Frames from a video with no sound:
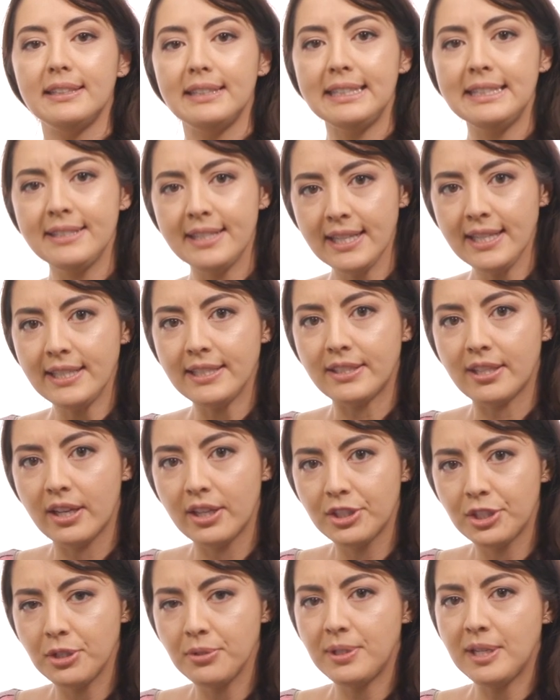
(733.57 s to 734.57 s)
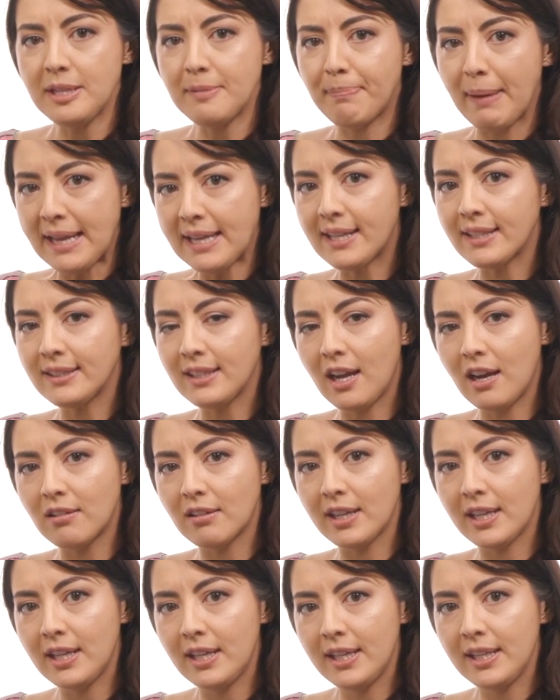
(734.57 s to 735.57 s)
Indeed, shooting bacon
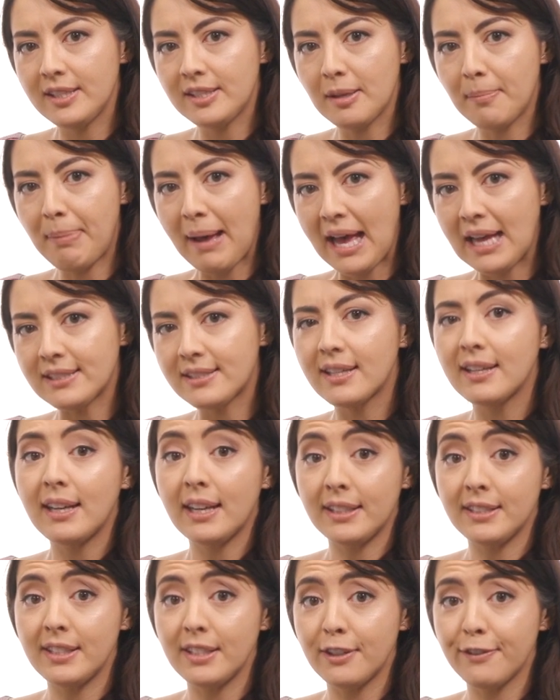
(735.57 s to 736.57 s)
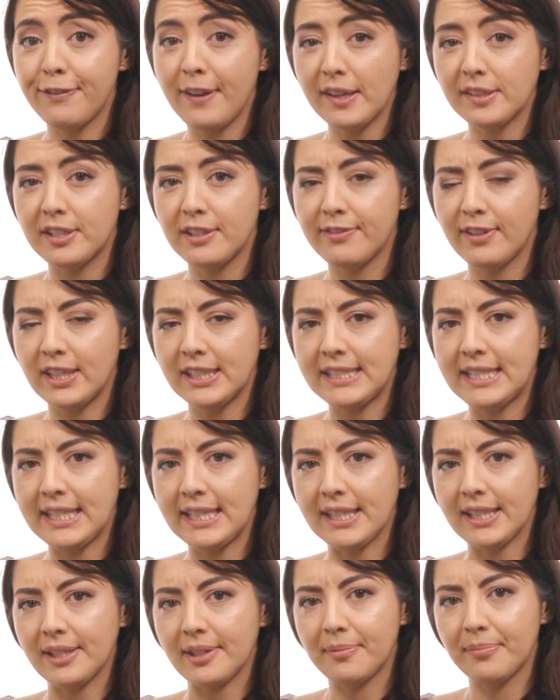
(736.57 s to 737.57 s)
Lara is a bad and ineffective
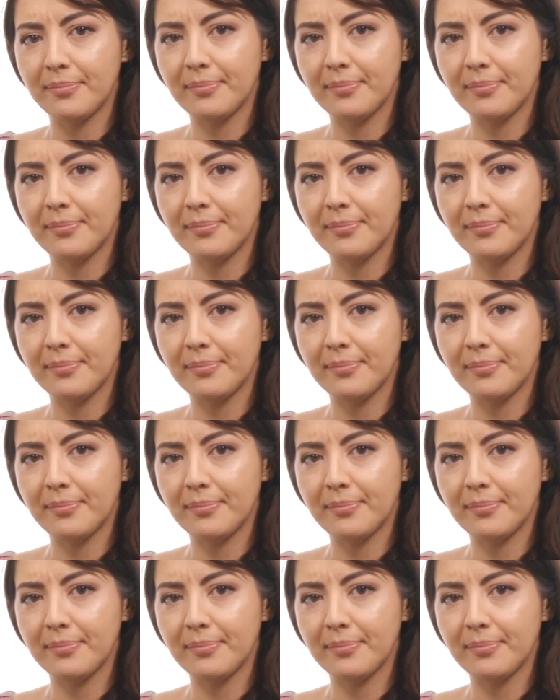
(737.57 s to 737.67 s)
idea.